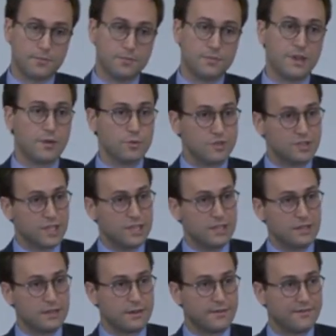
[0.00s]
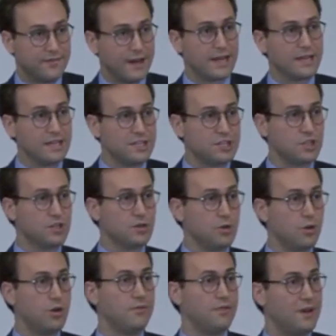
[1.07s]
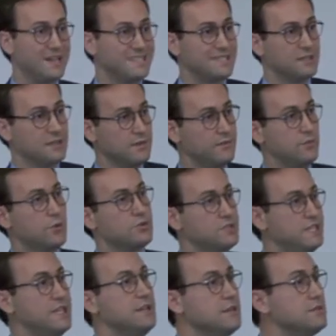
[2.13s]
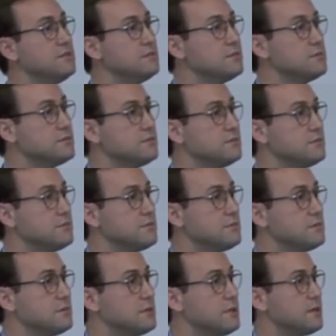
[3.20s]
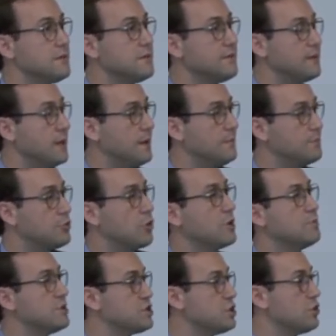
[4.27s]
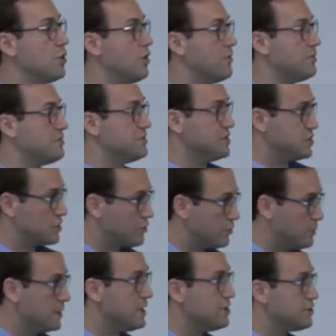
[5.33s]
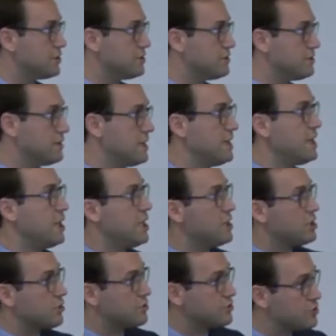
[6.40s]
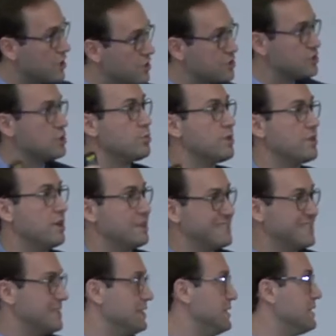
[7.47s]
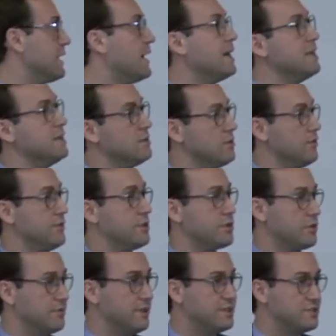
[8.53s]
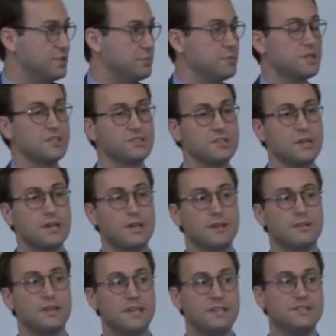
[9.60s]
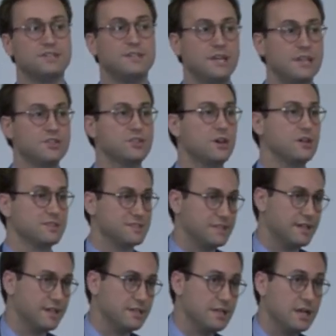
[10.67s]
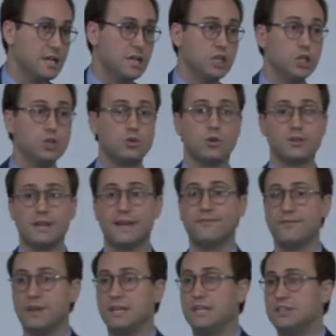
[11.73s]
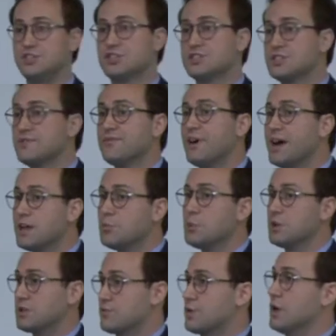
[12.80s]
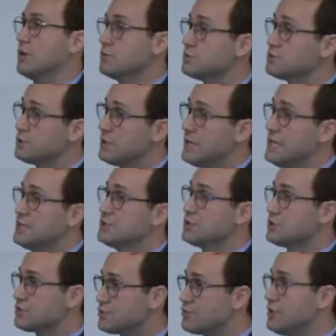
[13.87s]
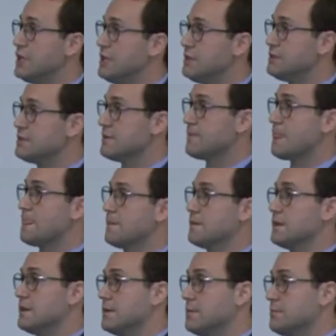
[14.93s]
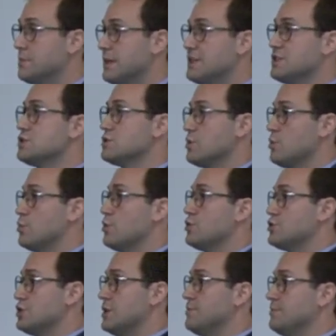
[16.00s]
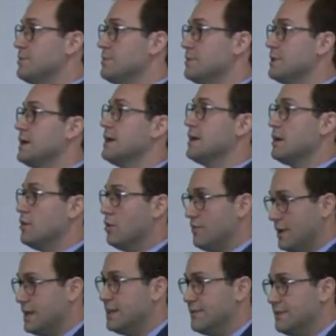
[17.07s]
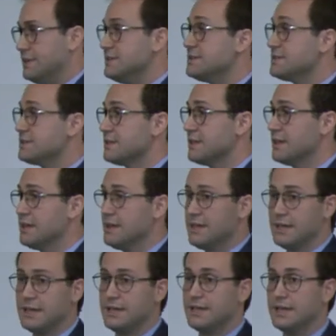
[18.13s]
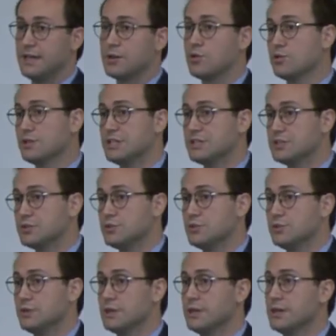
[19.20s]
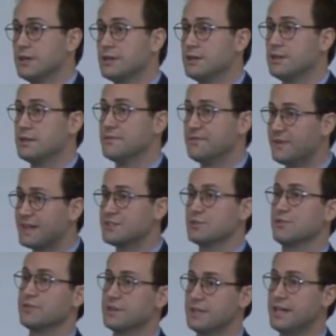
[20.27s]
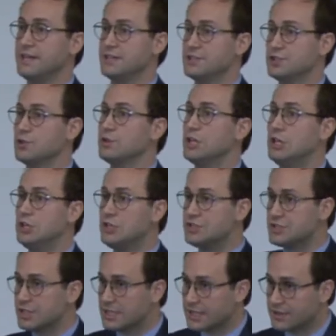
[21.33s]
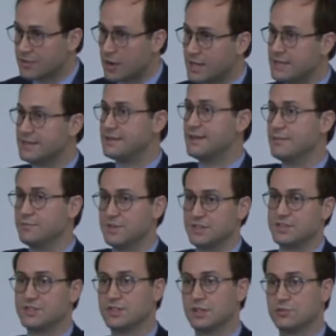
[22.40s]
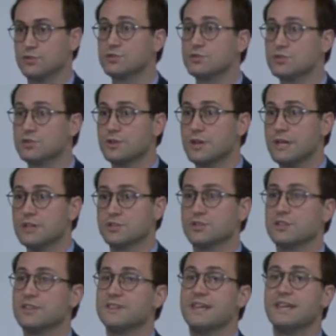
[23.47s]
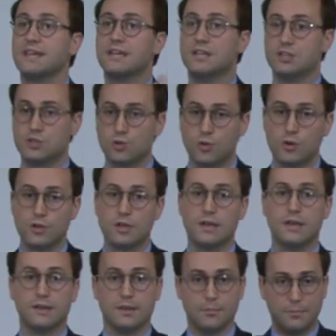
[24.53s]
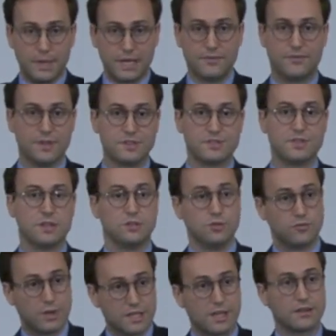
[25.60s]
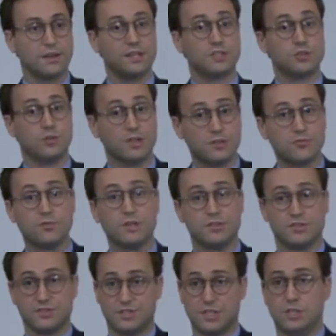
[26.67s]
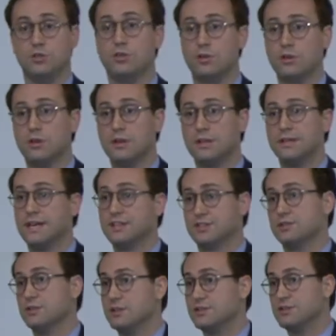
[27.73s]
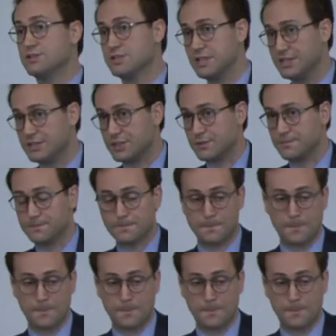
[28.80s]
There was a violation of Article 14, uh, prohibition of discrimination, in conjunction with Article 9 of the Convention, because the ECHR said you don't have any justifiable grounds to treat the places of worship of Alevis uh, according to uh, the, the facts of the case. So you need to grant them this status so that they can enjoy the benefits that you recognize to other religions in your national legislation.